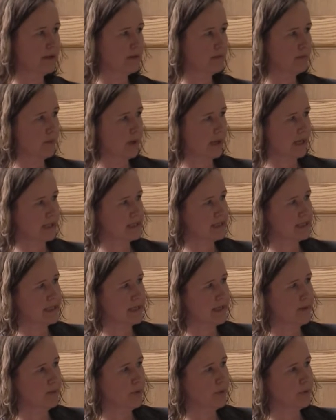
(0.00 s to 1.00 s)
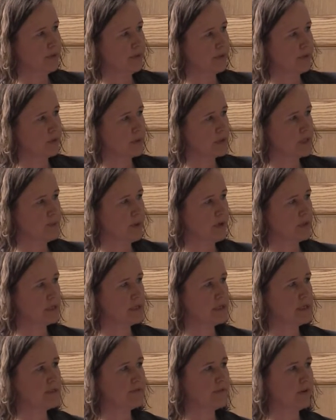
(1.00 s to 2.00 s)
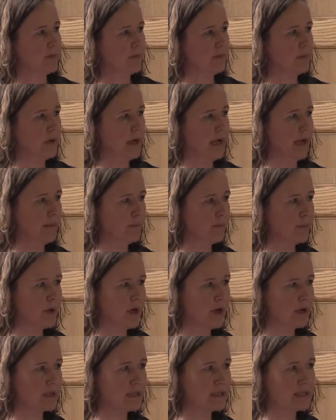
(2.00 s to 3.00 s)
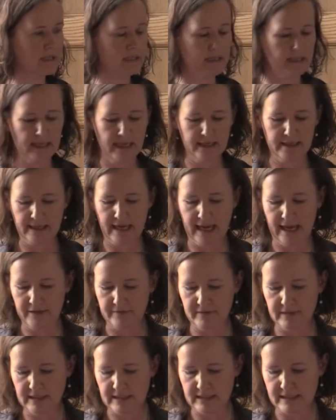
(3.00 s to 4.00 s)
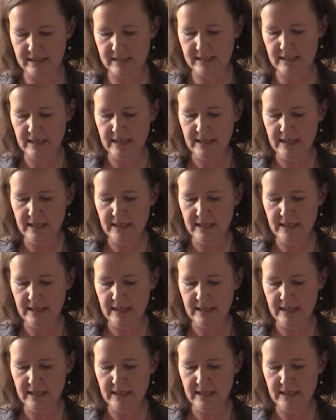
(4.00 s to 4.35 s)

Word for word: We can see both the responses from Protestants and Catholics.